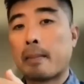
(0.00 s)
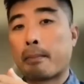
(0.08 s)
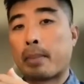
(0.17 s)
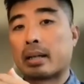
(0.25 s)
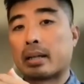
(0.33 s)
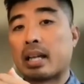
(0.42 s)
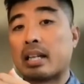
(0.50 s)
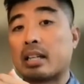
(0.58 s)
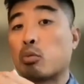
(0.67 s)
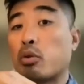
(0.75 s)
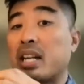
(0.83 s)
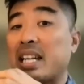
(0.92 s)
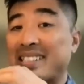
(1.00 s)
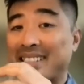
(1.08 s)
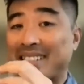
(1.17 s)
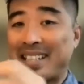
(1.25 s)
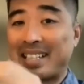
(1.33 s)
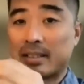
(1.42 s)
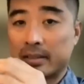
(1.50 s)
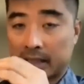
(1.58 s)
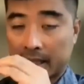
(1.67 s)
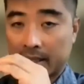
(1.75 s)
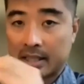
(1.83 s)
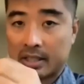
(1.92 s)
But a really skilled
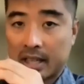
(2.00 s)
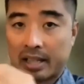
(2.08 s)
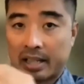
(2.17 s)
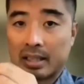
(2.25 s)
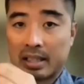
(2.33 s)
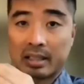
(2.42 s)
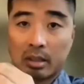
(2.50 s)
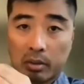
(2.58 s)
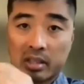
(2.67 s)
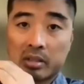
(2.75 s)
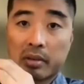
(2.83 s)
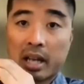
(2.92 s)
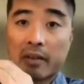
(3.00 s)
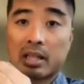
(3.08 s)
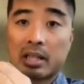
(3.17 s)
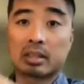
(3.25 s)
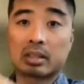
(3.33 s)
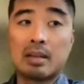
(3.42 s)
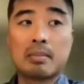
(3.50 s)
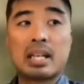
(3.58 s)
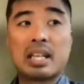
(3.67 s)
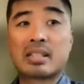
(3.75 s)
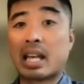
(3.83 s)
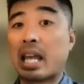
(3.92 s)
designer like the ones that we have in our team
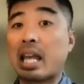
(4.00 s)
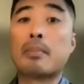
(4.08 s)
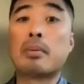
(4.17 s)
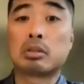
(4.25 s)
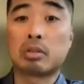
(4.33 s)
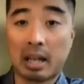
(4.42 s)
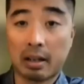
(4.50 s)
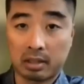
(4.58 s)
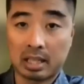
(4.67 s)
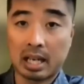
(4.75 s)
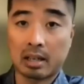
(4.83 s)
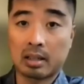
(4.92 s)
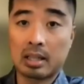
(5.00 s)
is able to have that